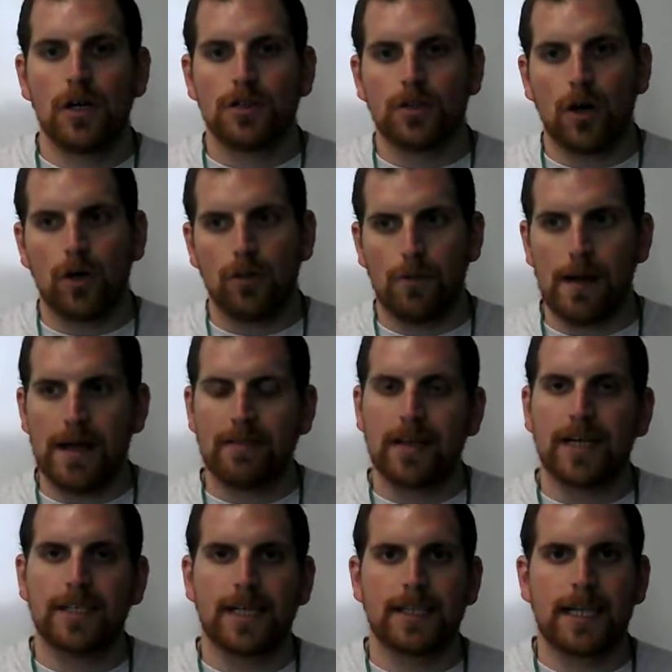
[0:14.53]
So the main
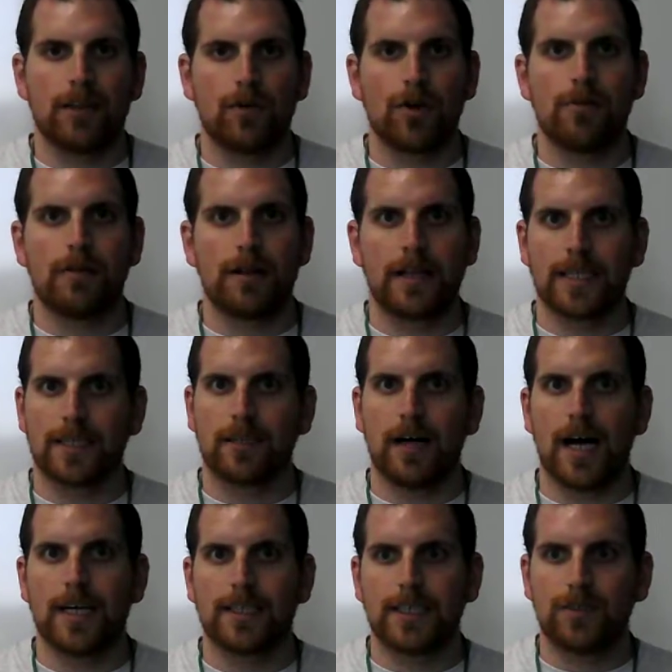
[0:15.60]
things that they learn in this
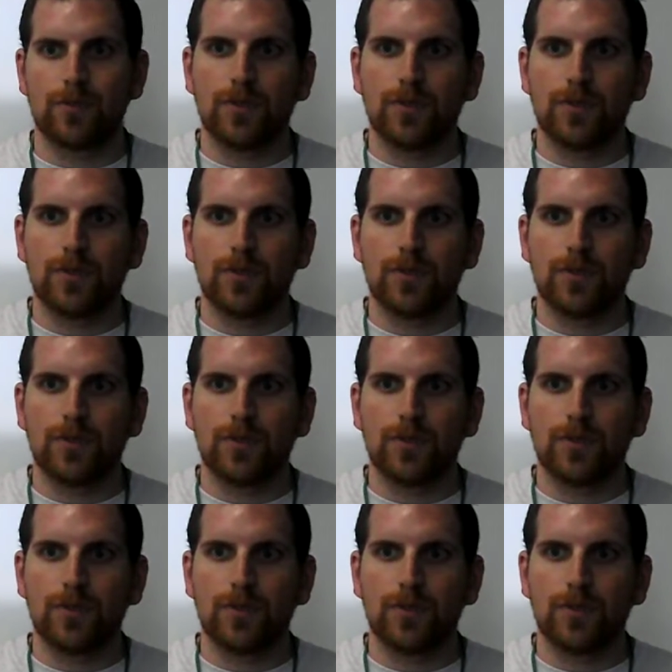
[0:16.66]
class is